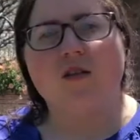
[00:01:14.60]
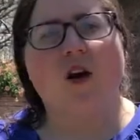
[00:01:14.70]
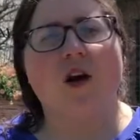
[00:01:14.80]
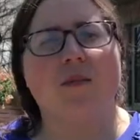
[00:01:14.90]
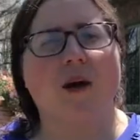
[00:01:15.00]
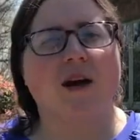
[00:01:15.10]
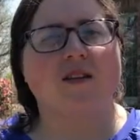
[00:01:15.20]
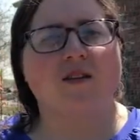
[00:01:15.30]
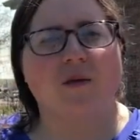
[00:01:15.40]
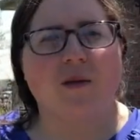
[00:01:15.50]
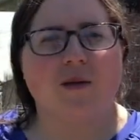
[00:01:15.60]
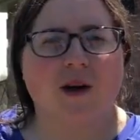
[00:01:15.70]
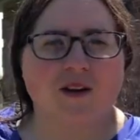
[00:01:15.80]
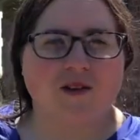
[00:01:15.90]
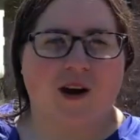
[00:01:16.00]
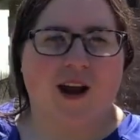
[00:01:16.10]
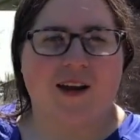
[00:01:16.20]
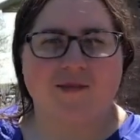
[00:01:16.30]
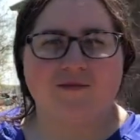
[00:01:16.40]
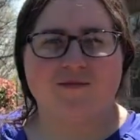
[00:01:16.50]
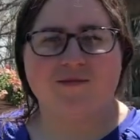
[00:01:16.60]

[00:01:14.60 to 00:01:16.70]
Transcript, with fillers: so I'll get back to you when they're done drying.